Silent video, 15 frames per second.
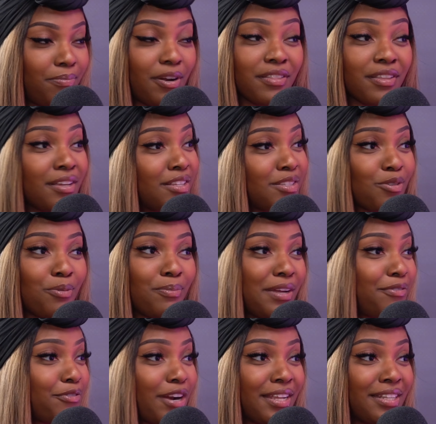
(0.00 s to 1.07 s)
brothers or
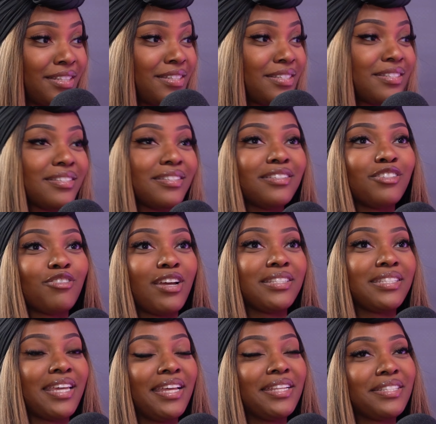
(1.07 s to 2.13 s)
my friends
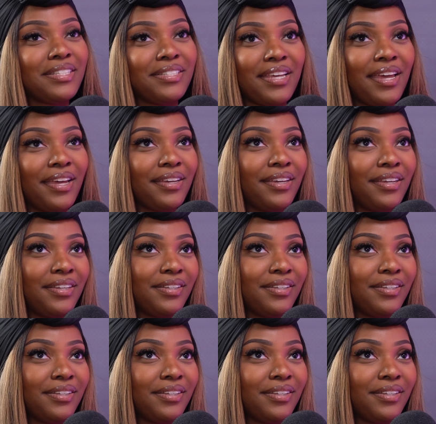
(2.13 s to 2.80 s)
try to get into tech,